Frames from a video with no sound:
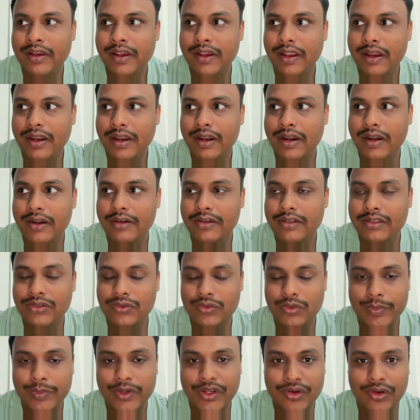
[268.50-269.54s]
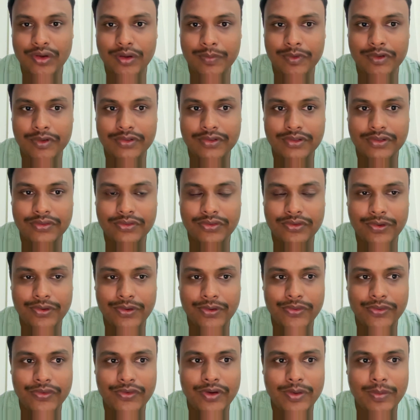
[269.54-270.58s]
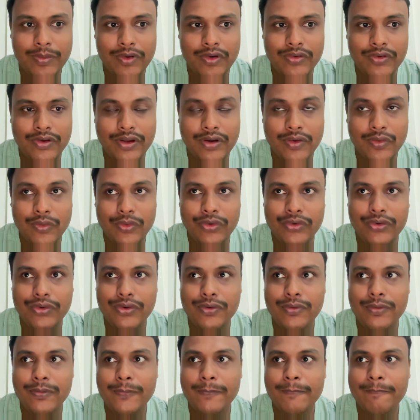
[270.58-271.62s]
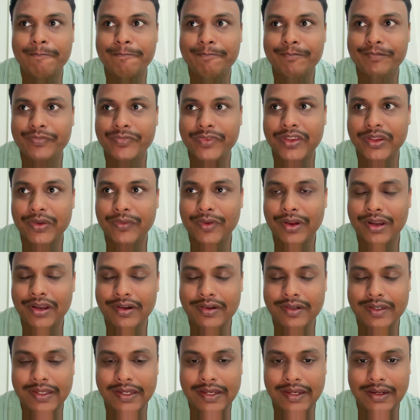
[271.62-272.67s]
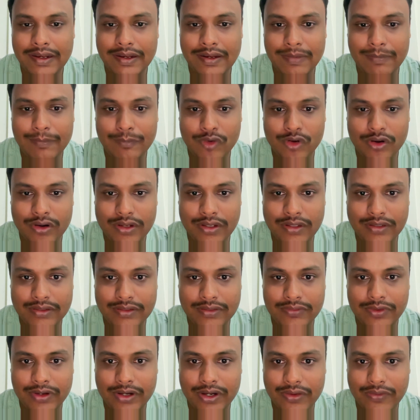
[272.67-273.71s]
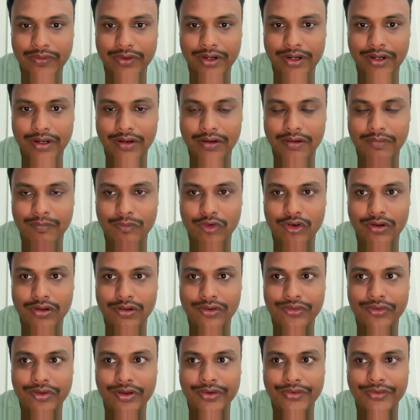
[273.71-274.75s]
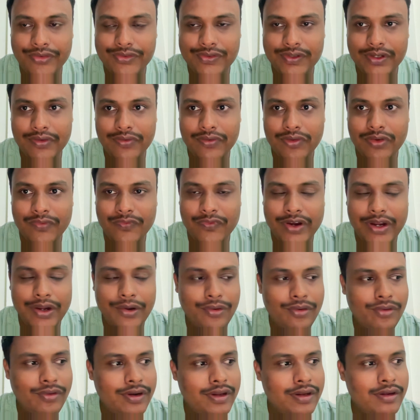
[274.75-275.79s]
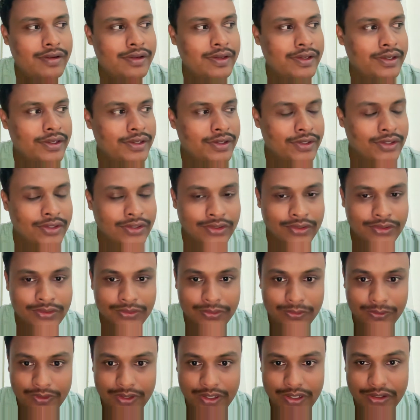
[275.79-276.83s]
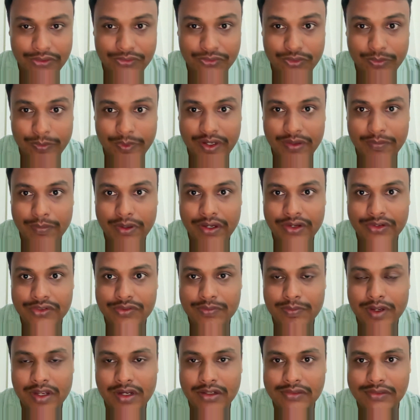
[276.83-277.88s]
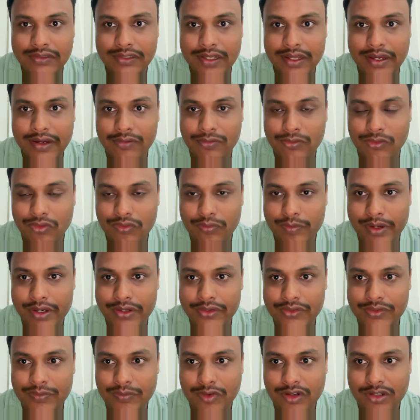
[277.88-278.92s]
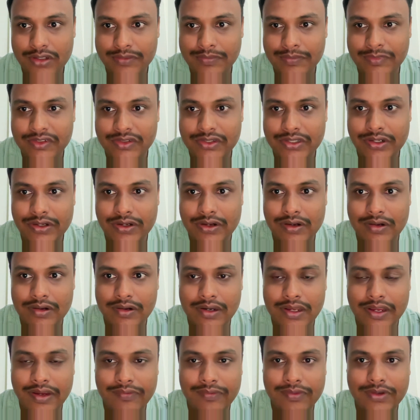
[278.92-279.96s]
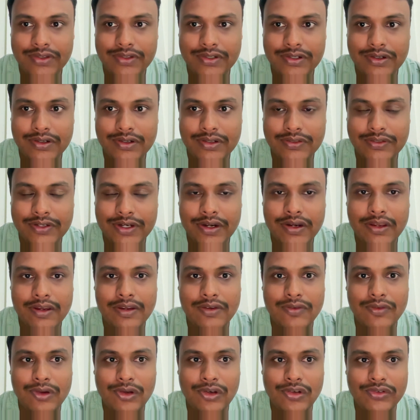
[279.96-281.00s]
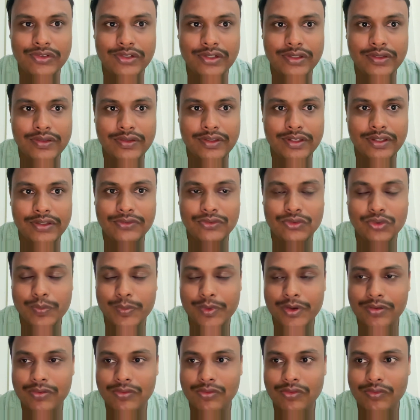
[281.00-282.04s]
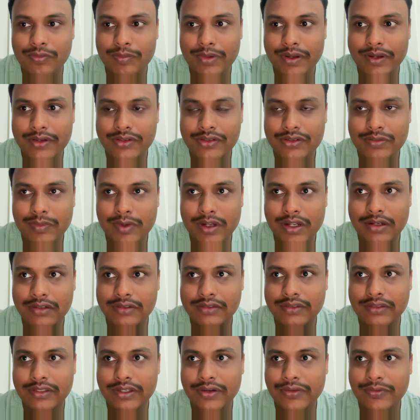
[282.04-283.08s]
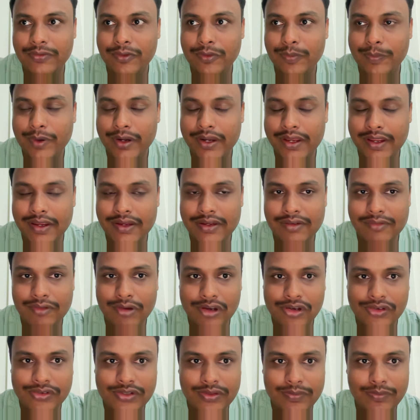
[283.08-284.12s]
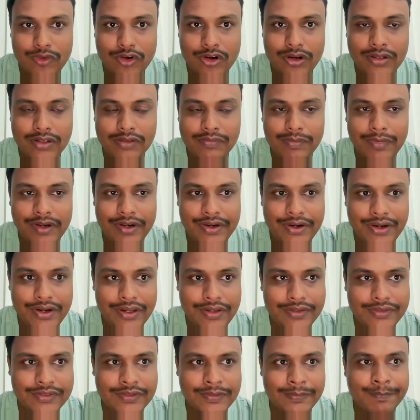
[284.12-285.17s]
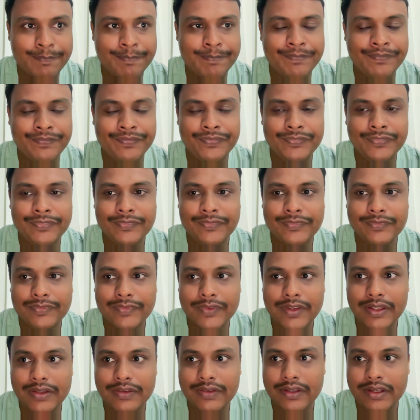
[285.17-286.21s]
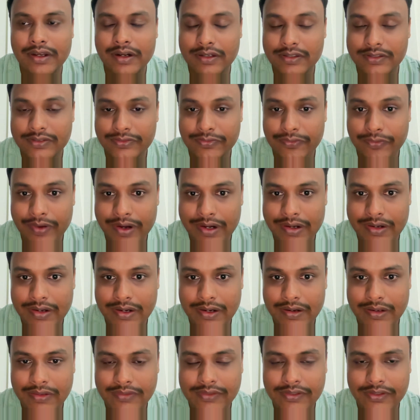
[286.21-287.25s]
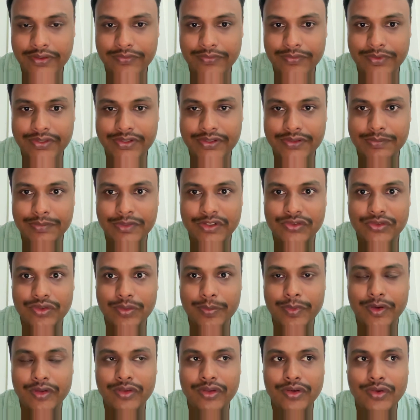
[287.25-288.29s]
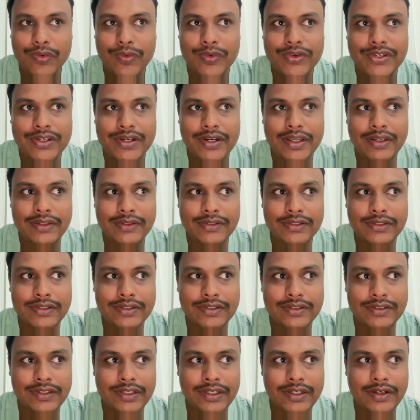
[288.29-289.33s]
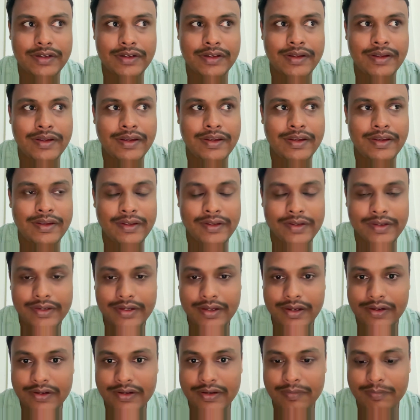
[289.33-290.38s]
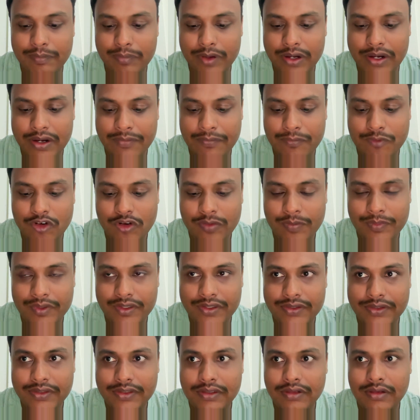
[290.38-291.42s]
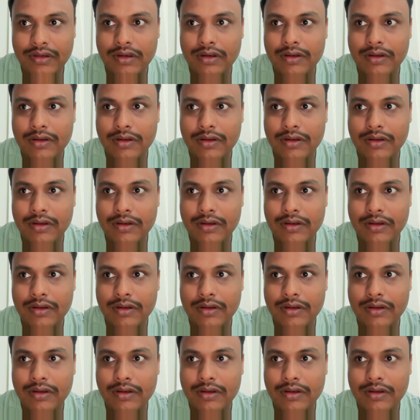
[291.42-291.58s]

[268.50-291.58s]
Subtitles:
and so many of us don't know about how to evaluate the LLM models, whatever LLM model you are using or fine tuning. So there are so many benchmarks like Blue benchmarks, mean general language understanding evaluation, then Super Glue benchmarks, then OpenAI evaluation model metrics. Then there are Squad dataset, which is based upon the question answers. Then ELT platform is